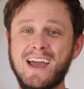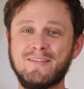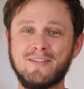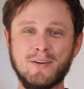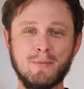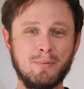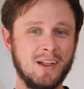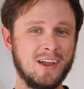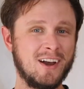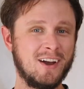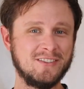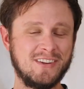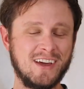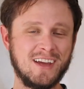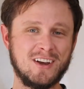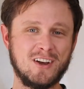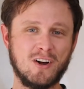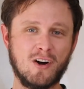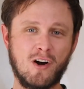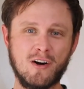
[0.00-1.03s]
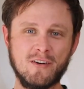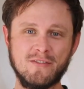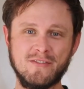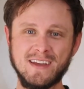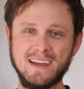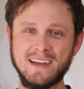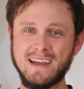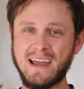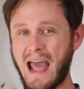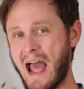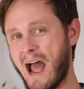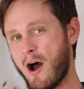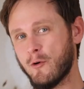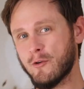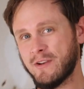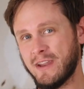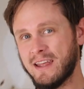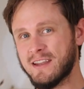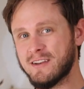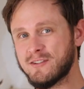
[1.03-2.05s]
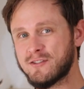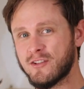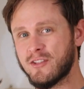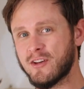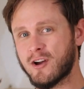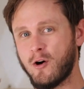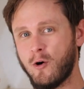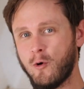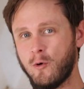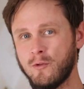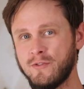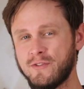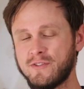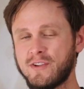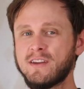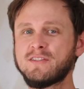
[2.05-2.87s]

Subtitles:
If you plan on taking your RV out into the cold,